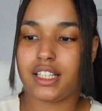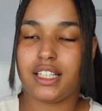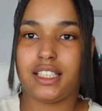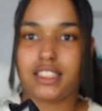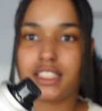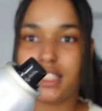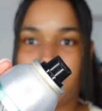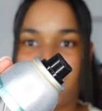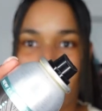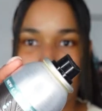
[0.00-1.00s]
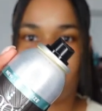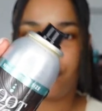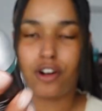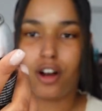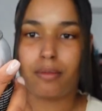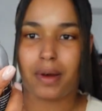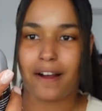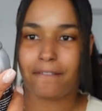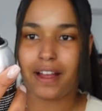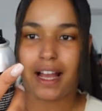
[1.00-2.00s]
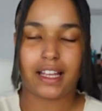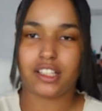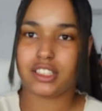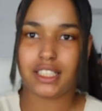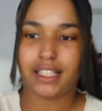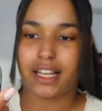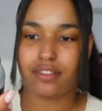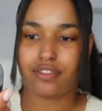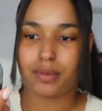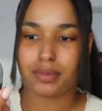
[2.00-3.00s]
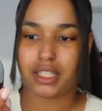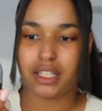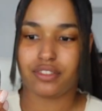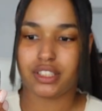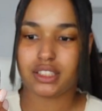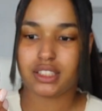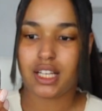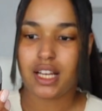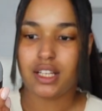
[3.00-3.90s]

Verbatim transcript: can literally get from, I usually get it from Savers